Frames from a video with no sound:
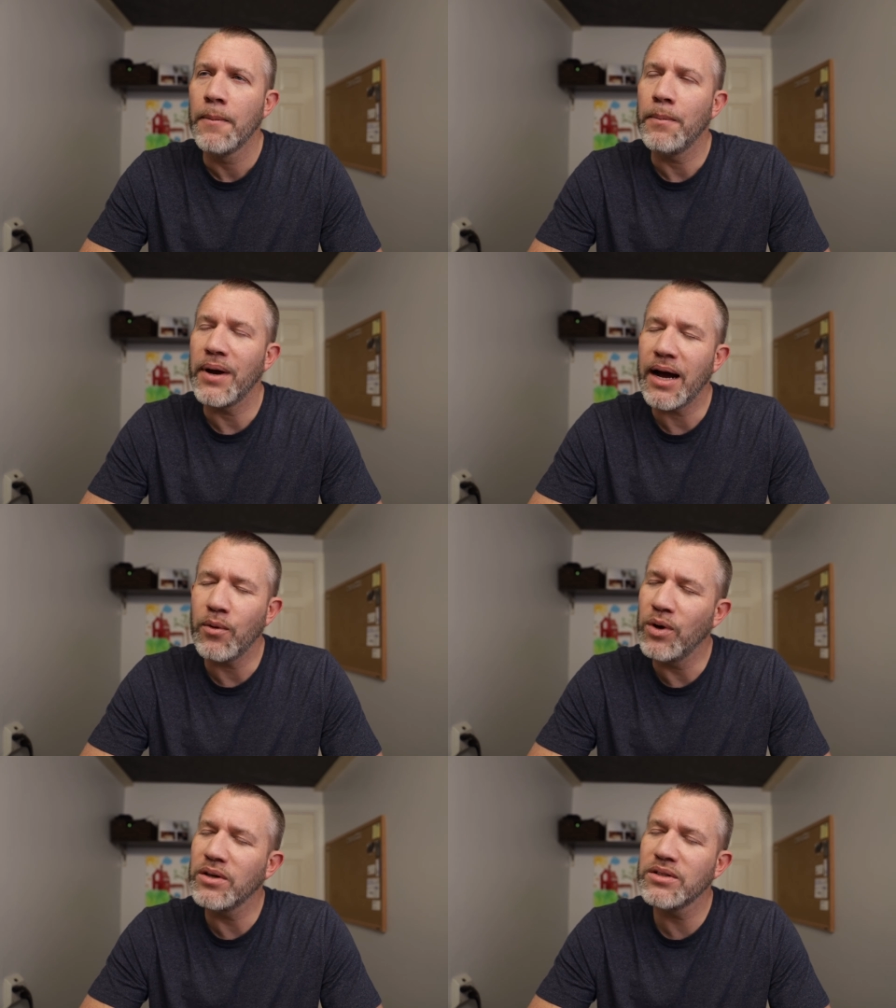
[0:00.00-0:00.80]
but I
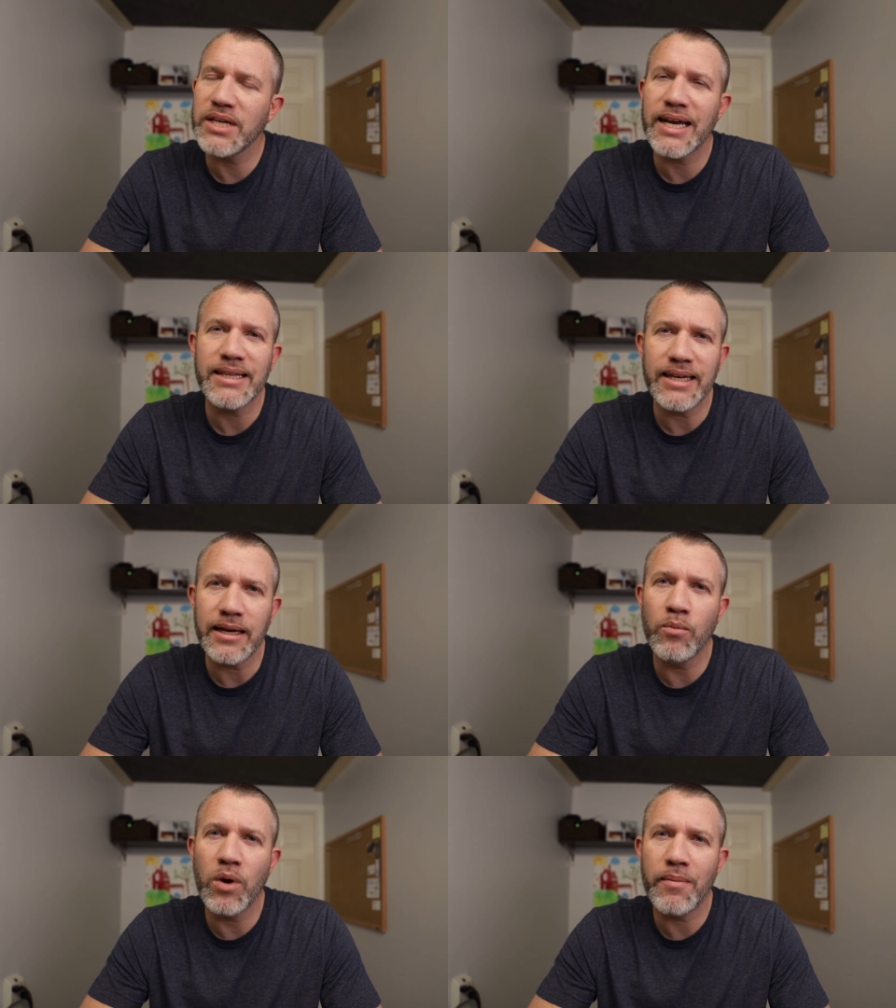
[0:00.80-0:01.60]
will say the
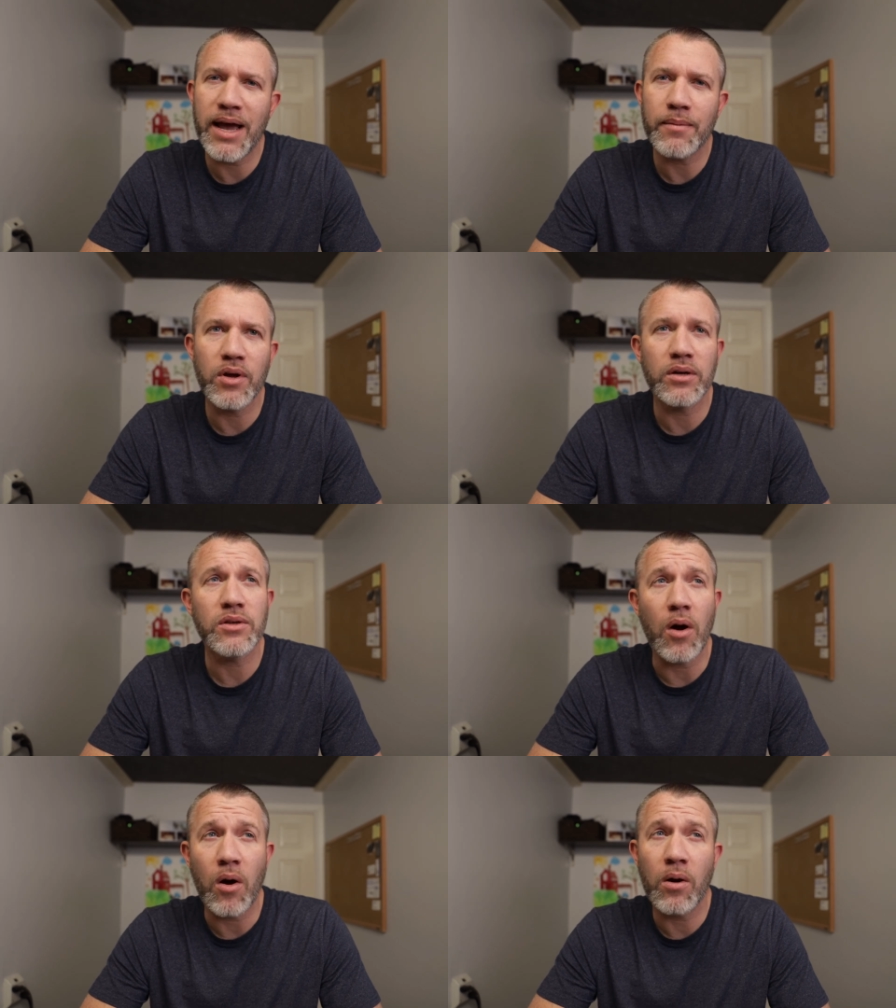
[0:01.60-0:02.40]
M1
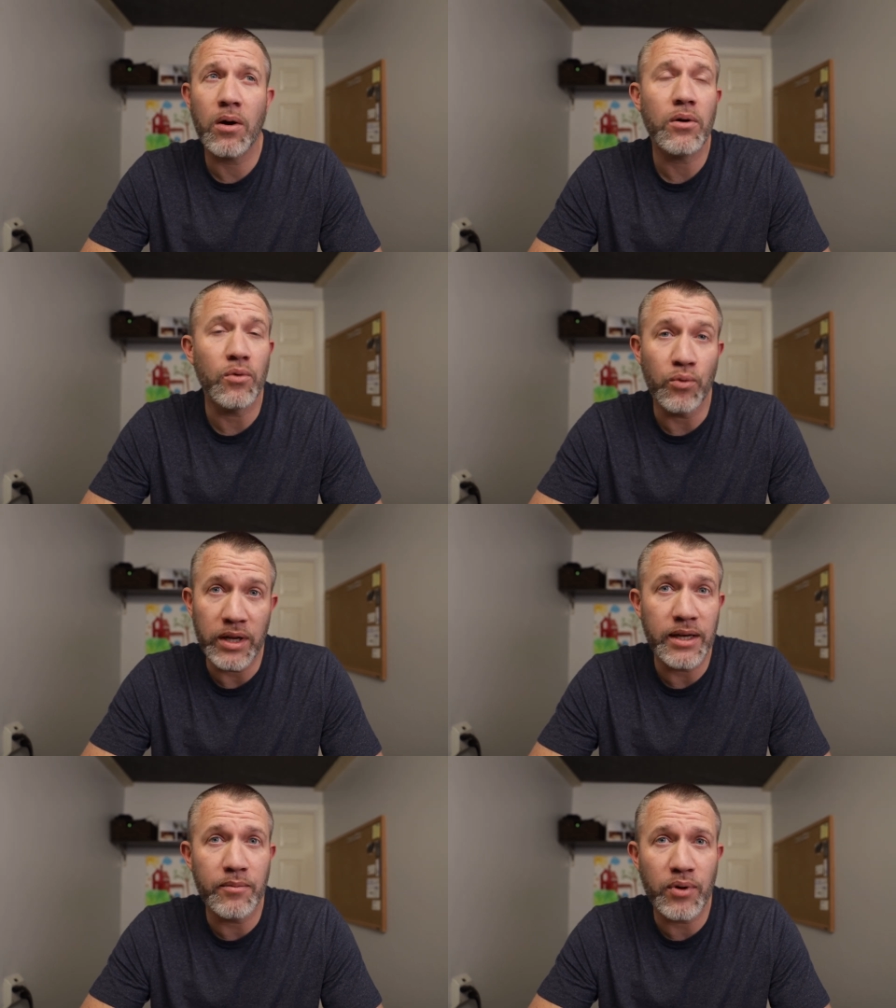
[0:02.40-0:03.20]
MacBooks are
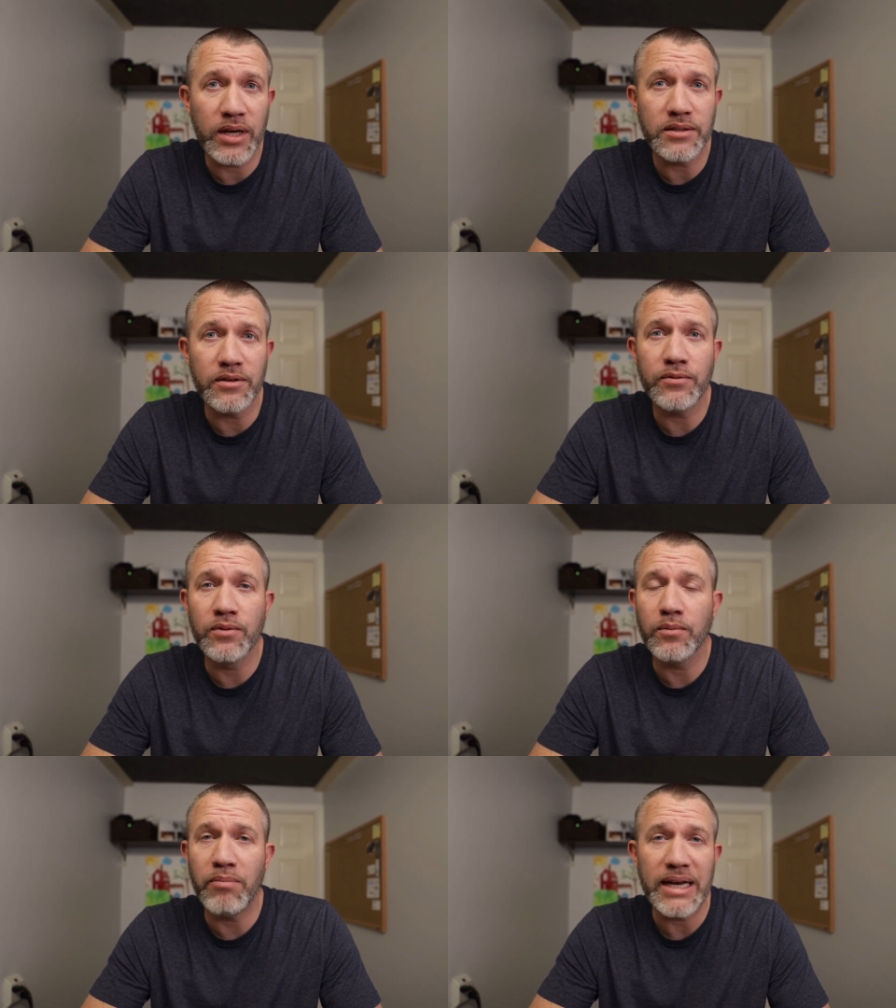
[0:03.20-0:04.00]
really
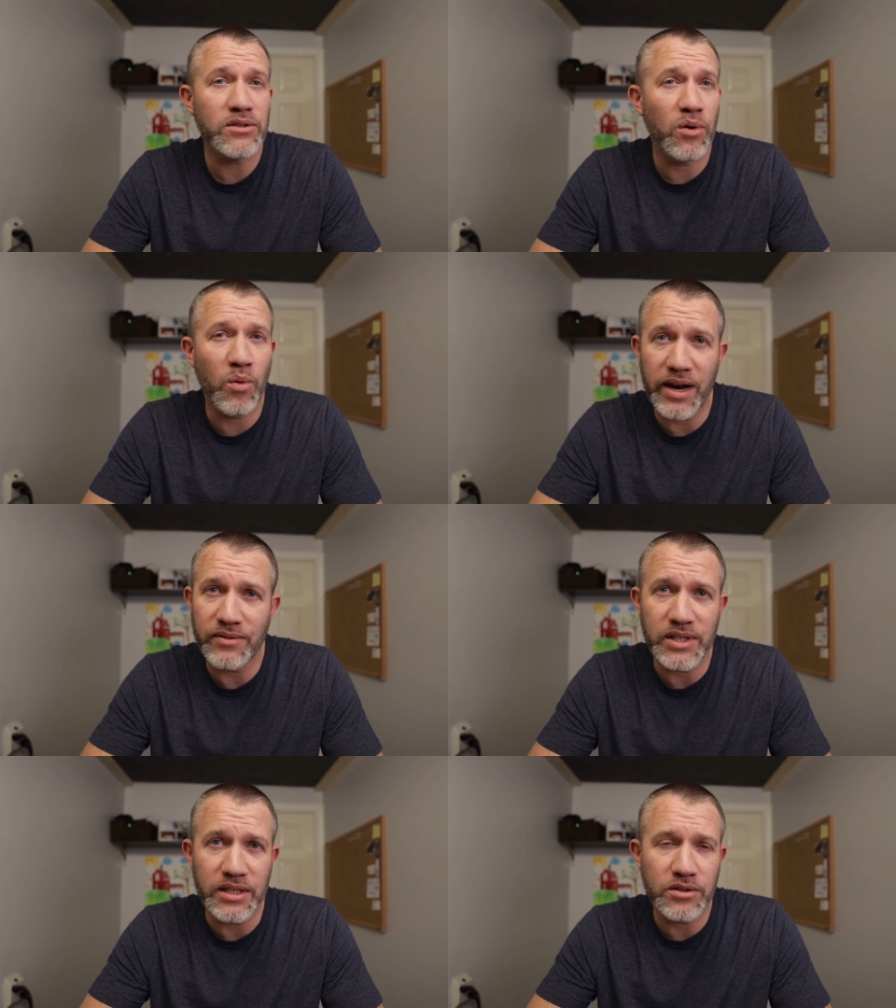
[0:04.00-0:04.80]
impressive based on what
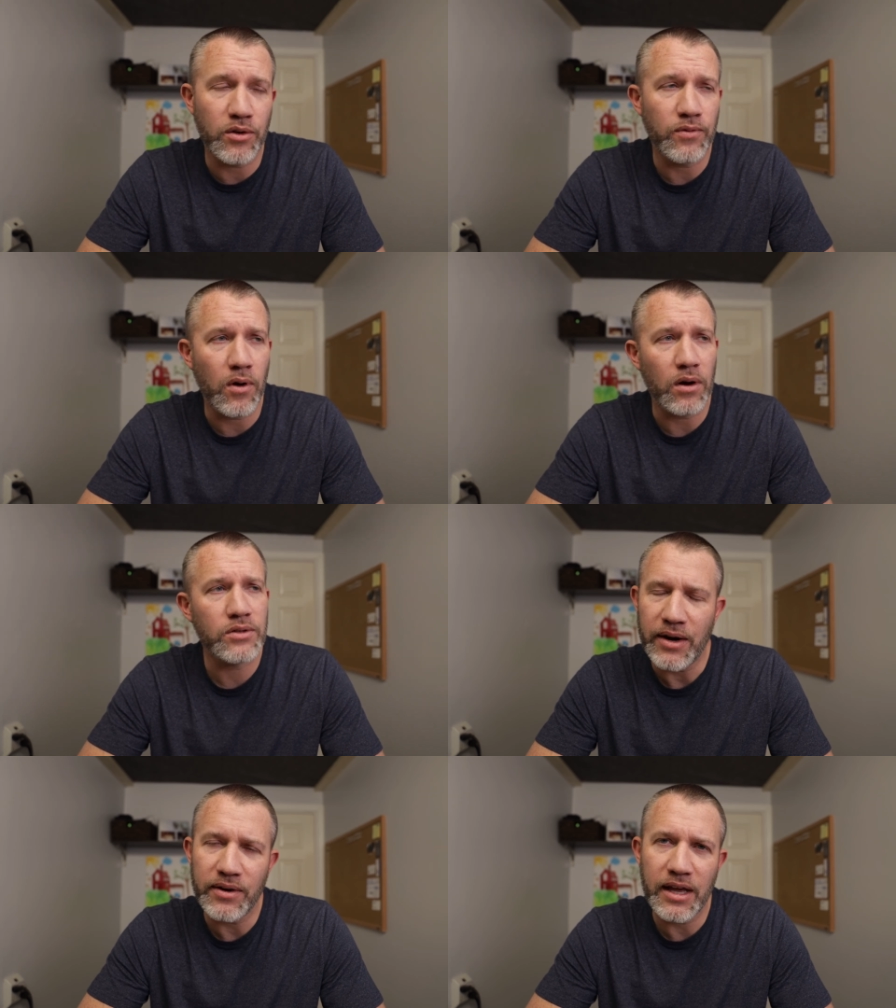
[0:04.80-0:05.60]
I've seen so far.
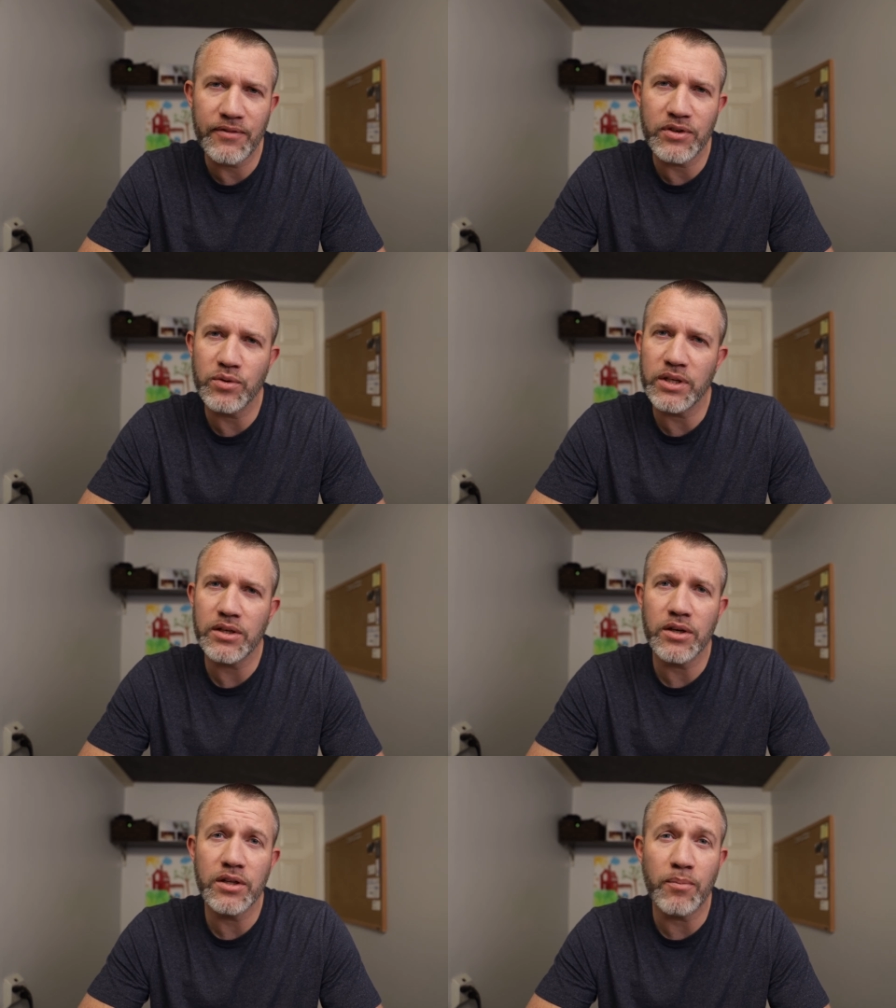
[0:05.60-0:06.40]
Battery life is really
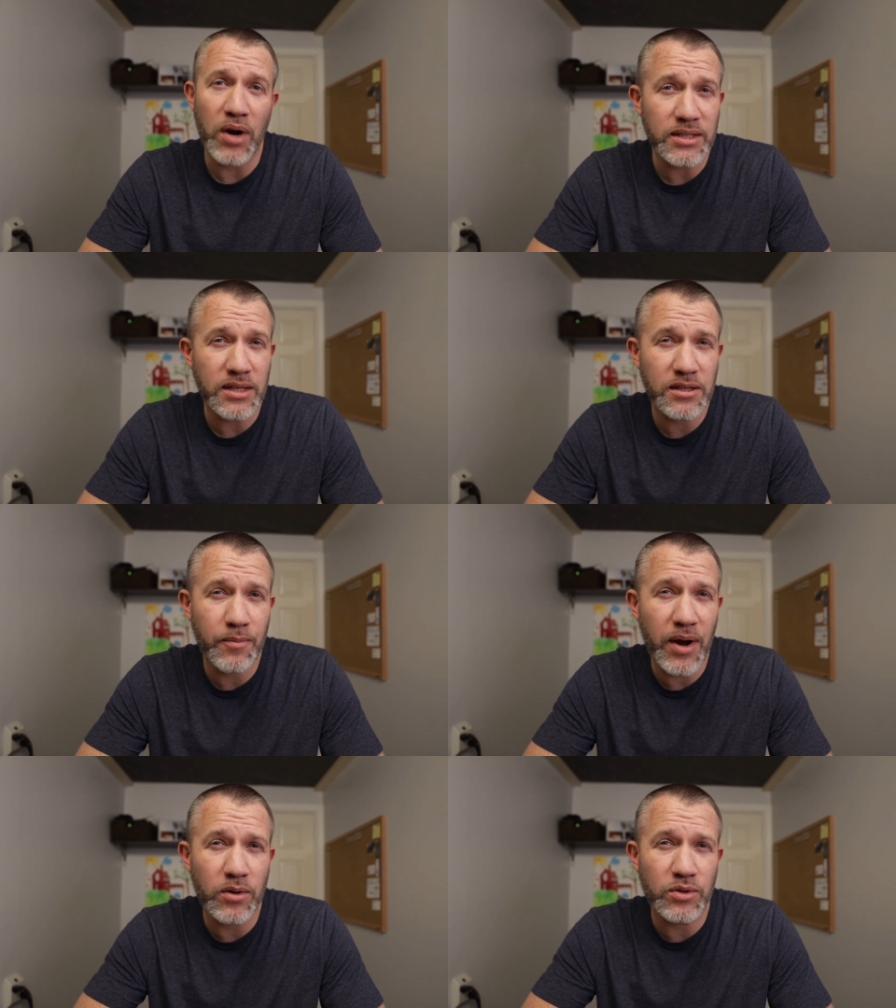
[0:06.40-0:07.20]
good. The processing
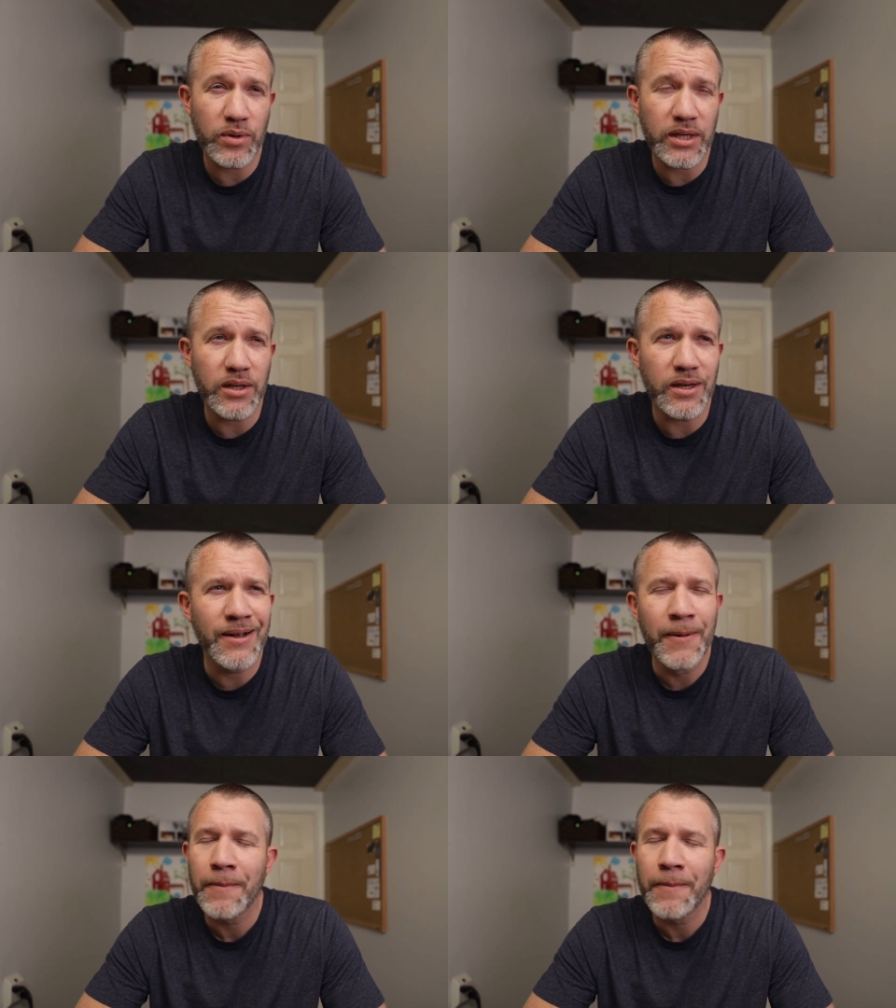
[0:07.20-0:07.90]
power is really good.